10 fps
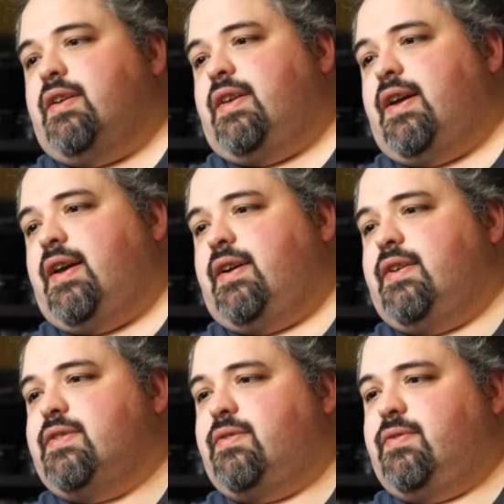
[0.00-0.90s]
Yeah,
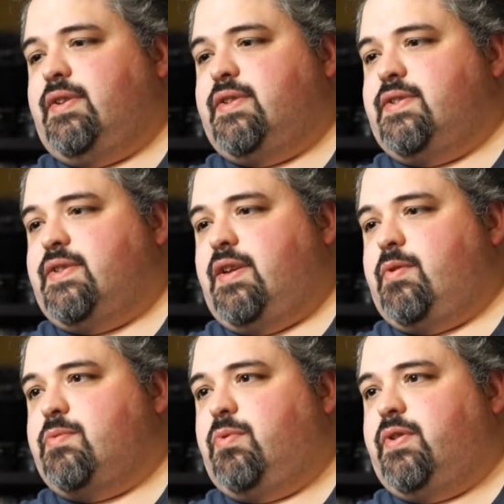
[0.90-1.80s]
so it really doesn't say
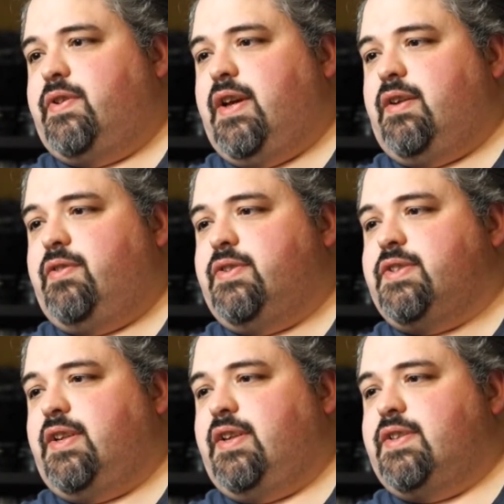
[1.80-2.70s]
much more than that, although it's
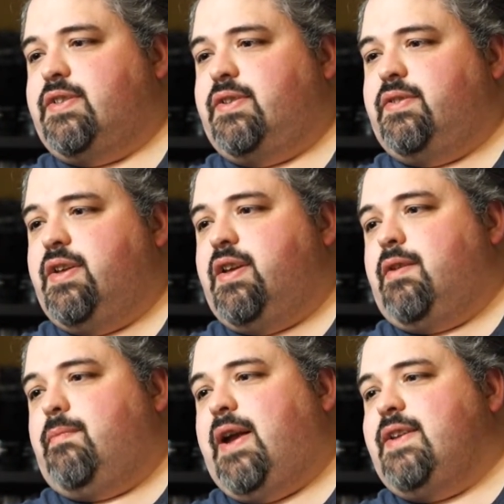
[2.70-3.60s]
got a nice little
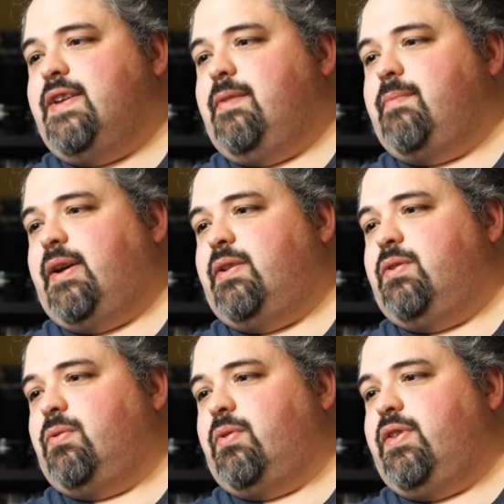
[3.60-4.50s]
painting by
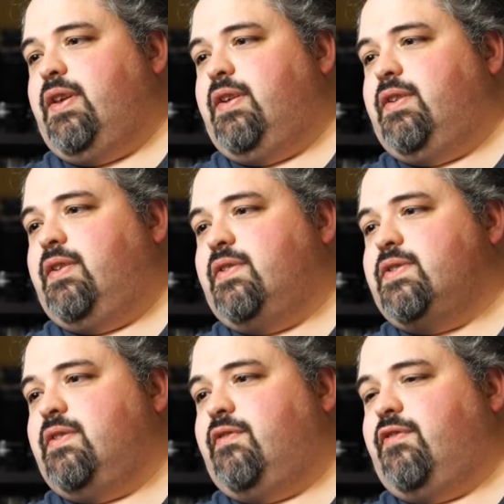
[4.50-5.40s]
Dorothy
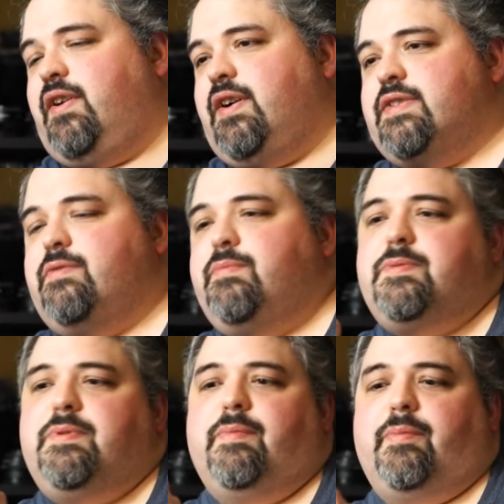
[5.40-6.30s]
Gulson Foss. So it
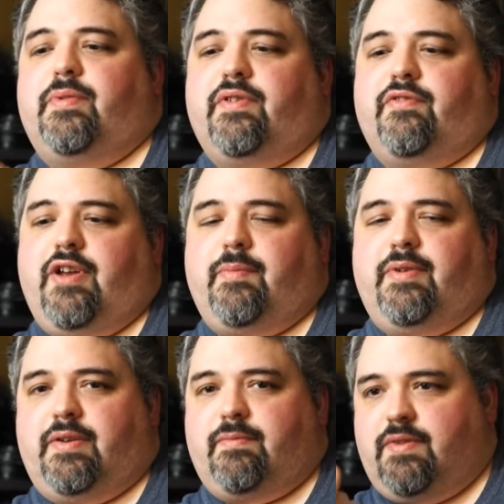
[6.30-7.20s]
must be a member of the
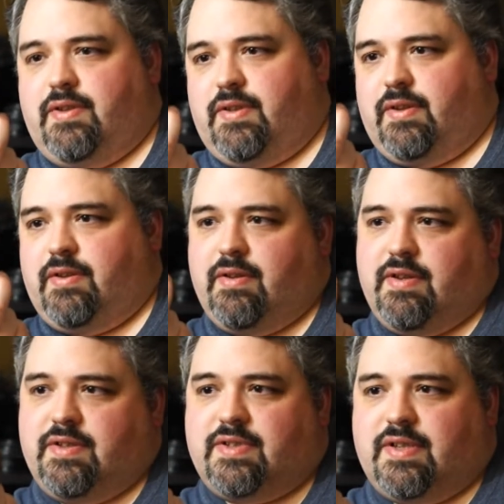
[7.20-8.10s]
family that did the
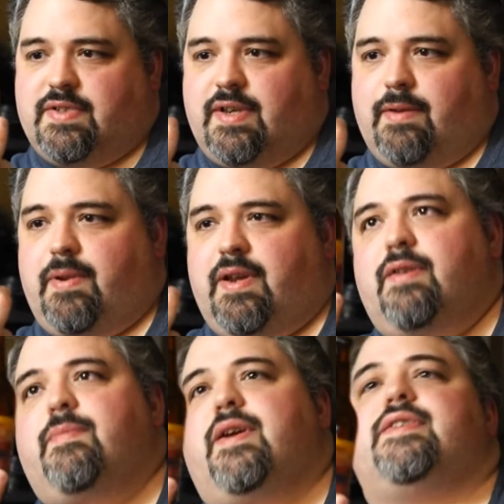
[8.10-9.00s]
sunset
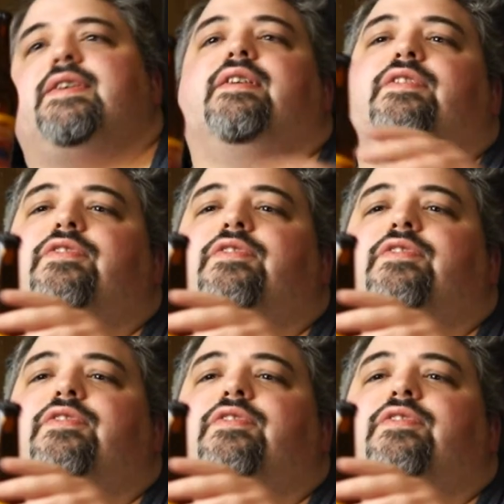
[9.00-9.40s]
painting on the